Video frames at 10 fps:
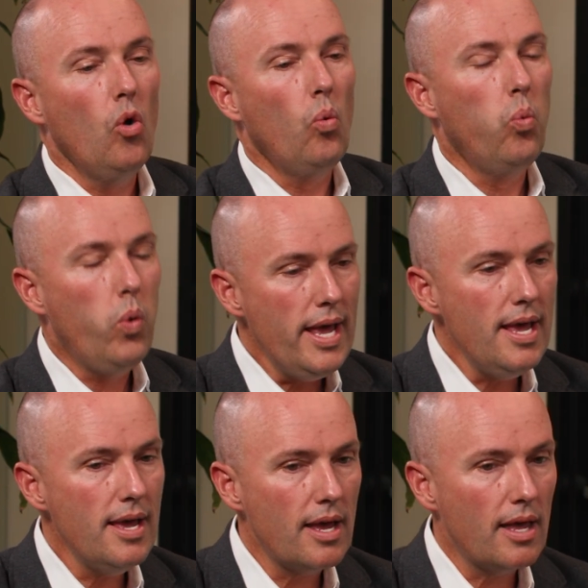
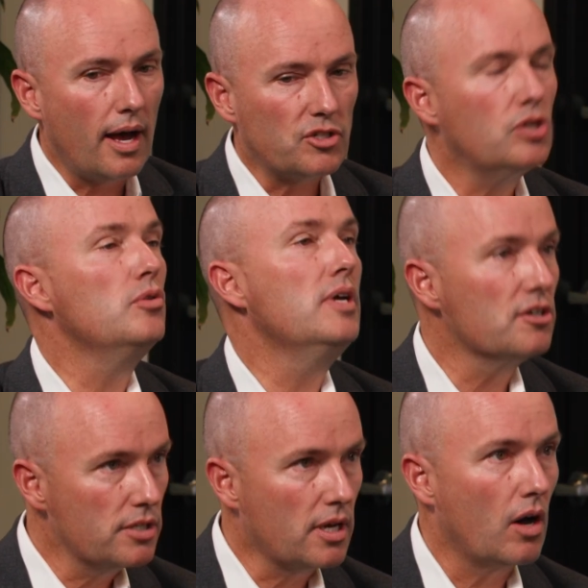We, 2
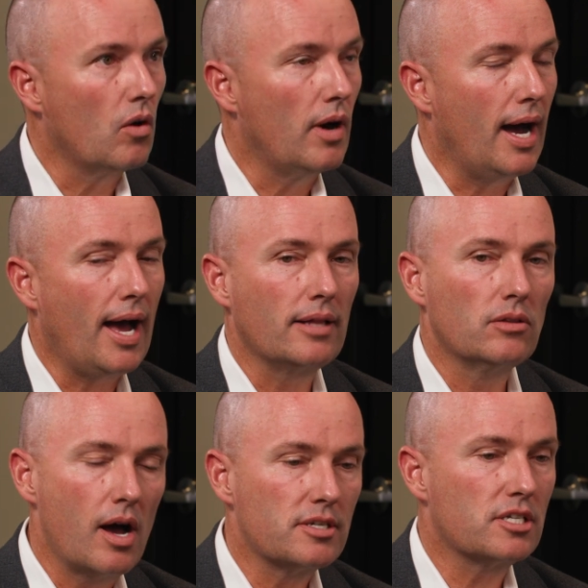years ago, I
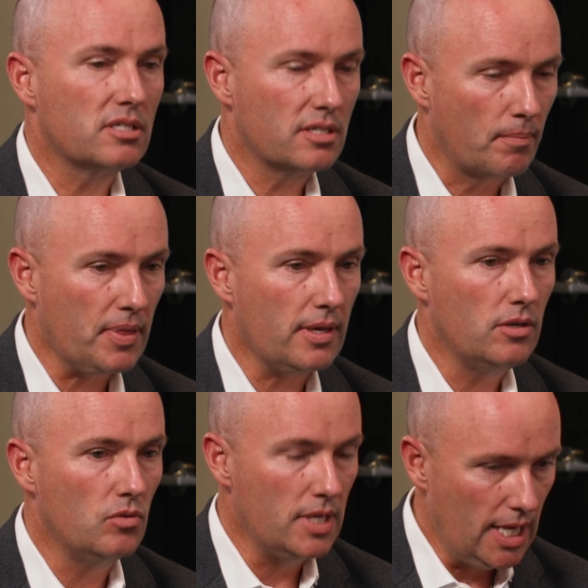launched something
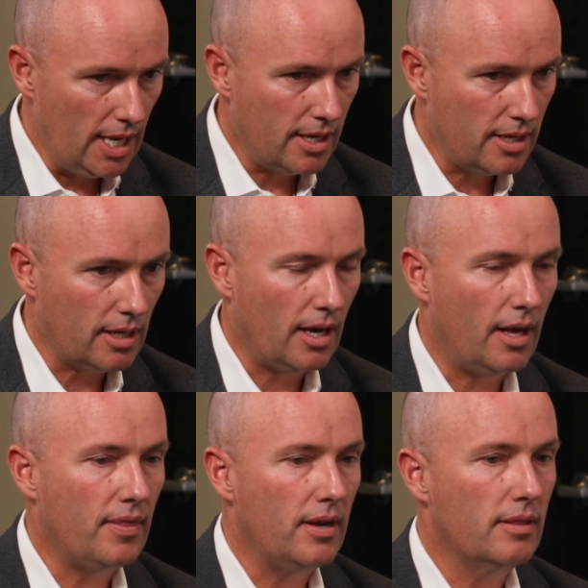unique
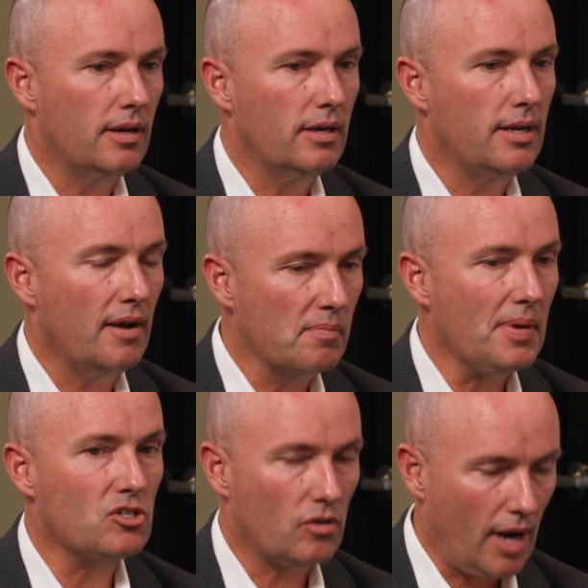that had never
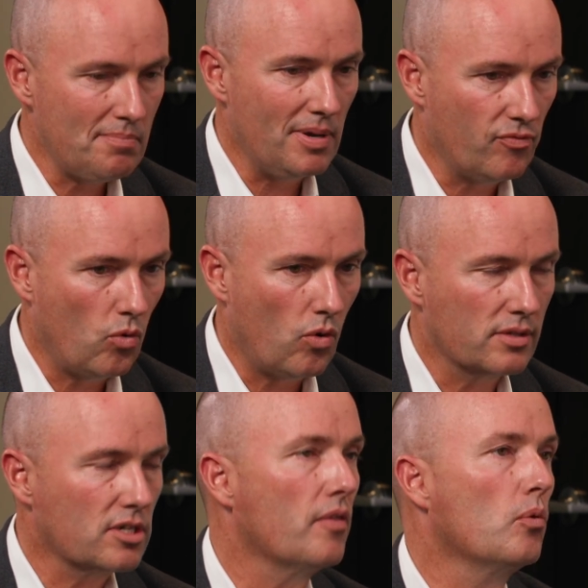been tried before.
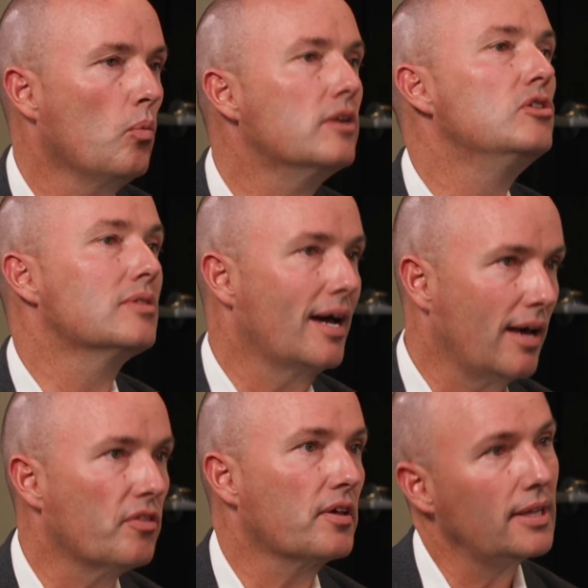It's called the One Utah
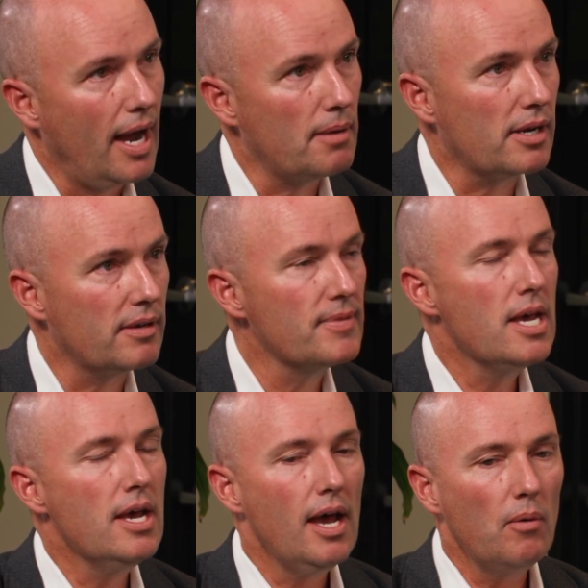Health Collaborative.
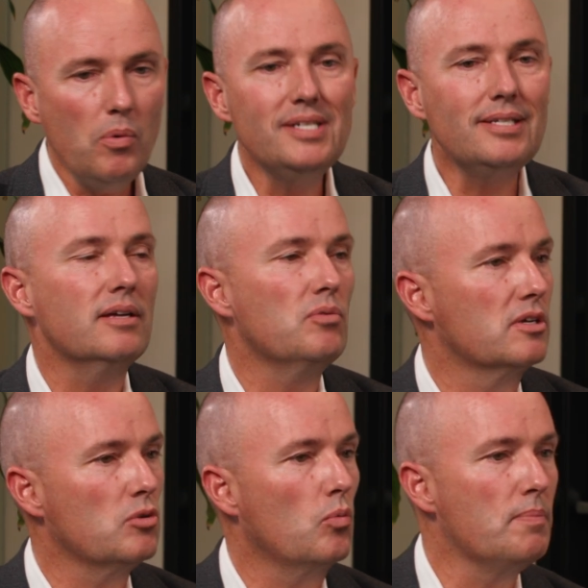And what we did
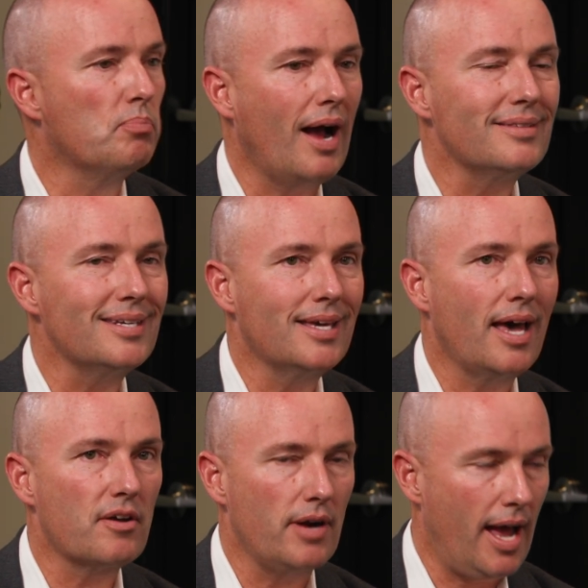was we brought
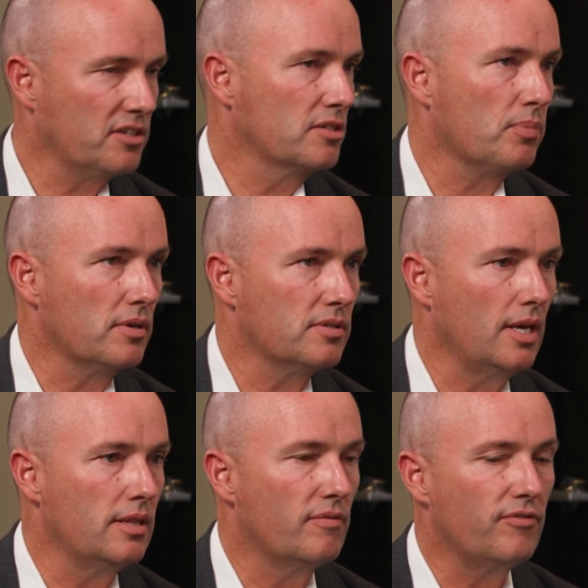together experts
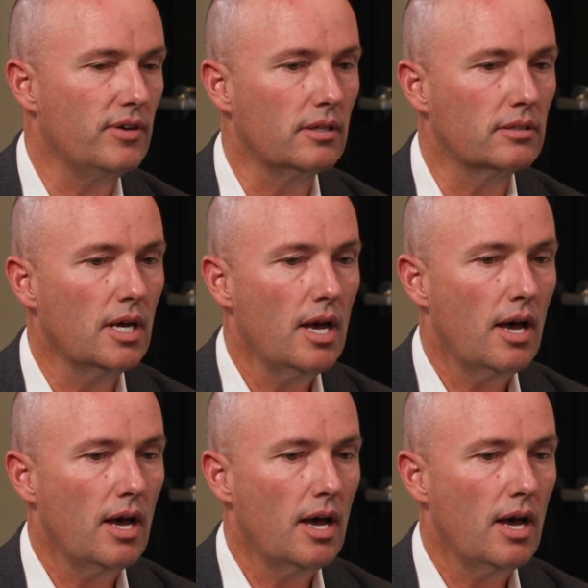in the field,